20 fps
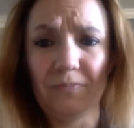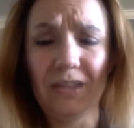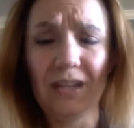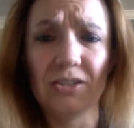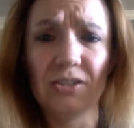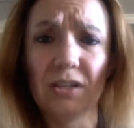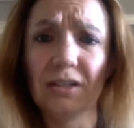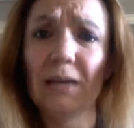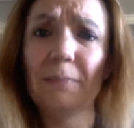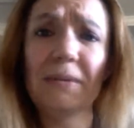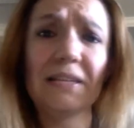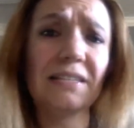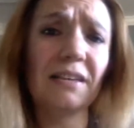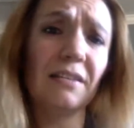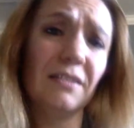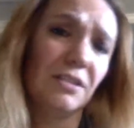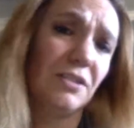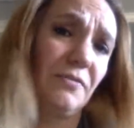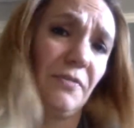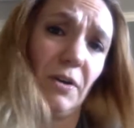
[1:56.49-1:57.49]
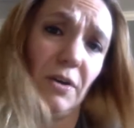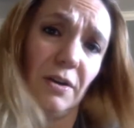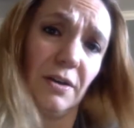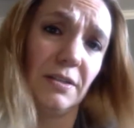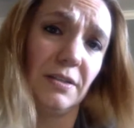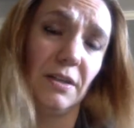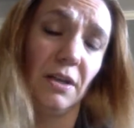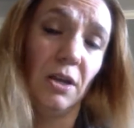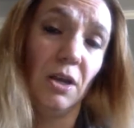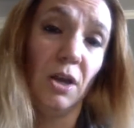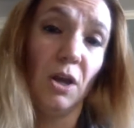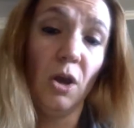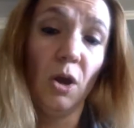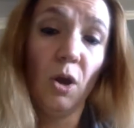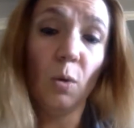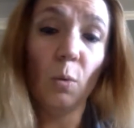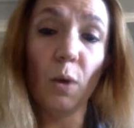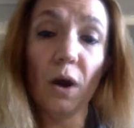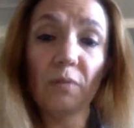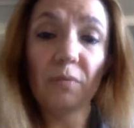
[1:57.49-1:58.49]
So let me say this first.
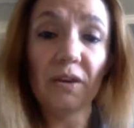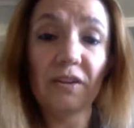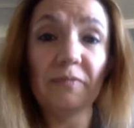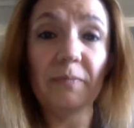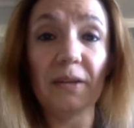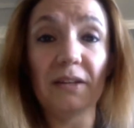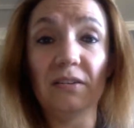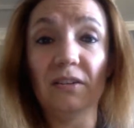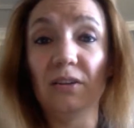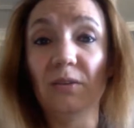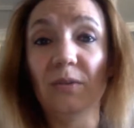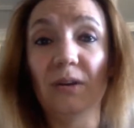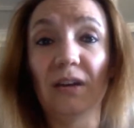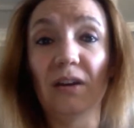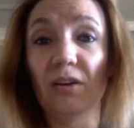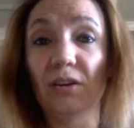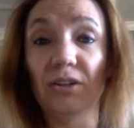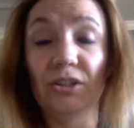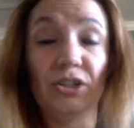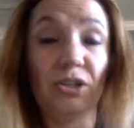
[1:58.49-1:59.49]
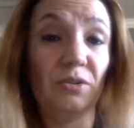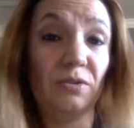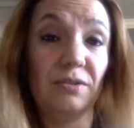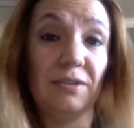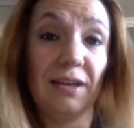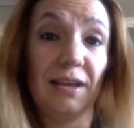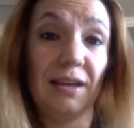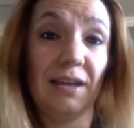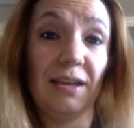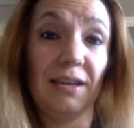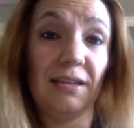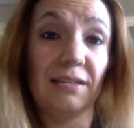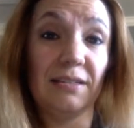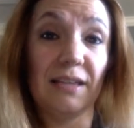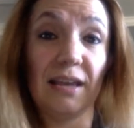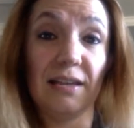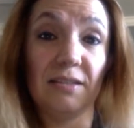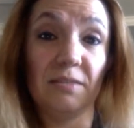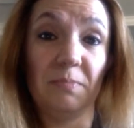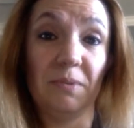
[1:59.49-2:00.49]
What we've been doing on Tuesdays
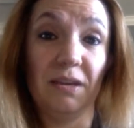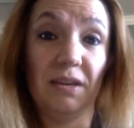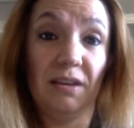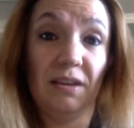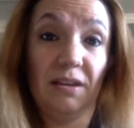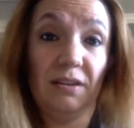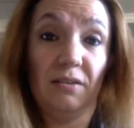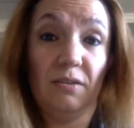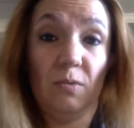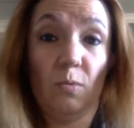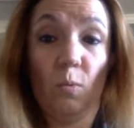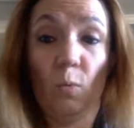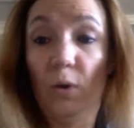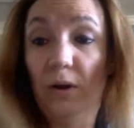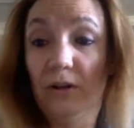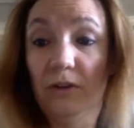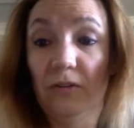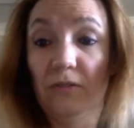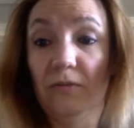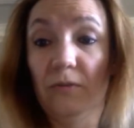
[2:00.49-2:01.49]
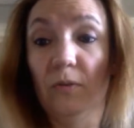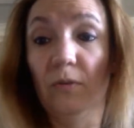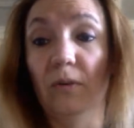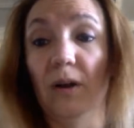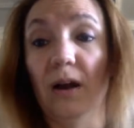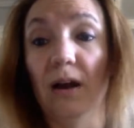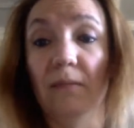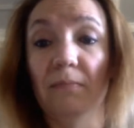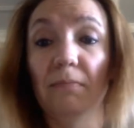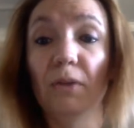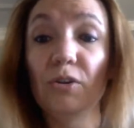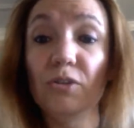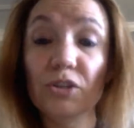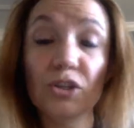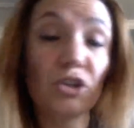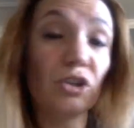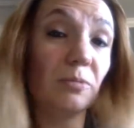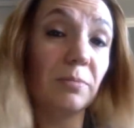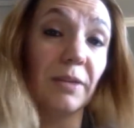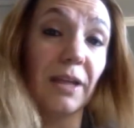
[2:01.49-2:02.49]
has been wonderful. Most
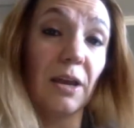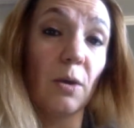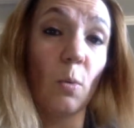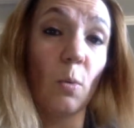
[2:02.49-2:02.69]
of you play